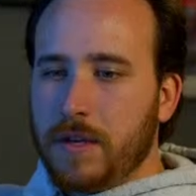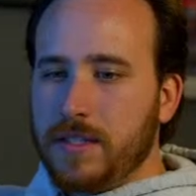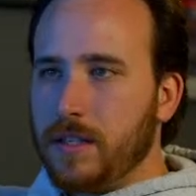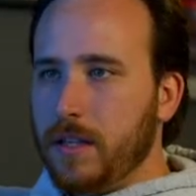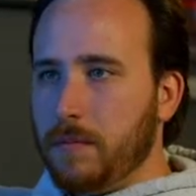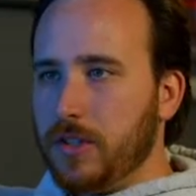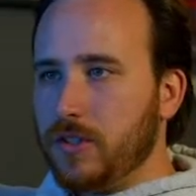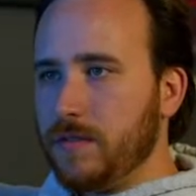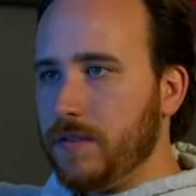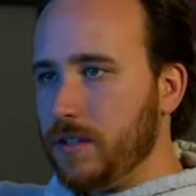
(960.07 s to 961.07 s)
basically a bunch
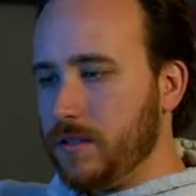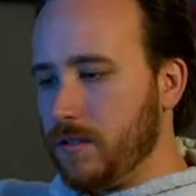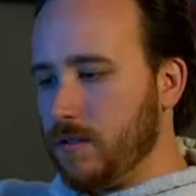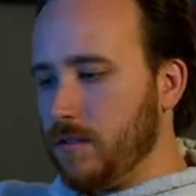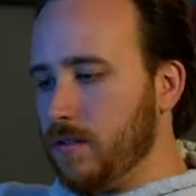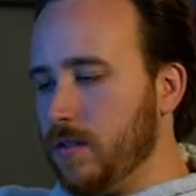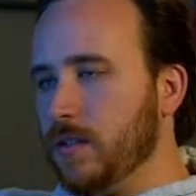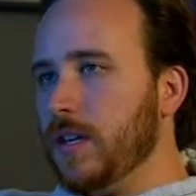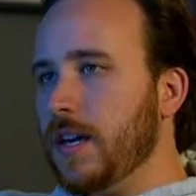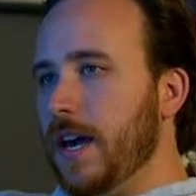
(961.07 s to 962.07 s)
of spheres.
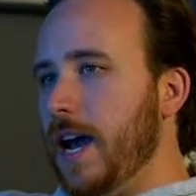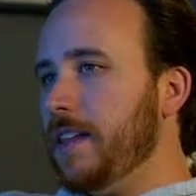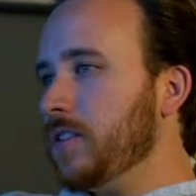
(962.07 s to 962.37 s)
And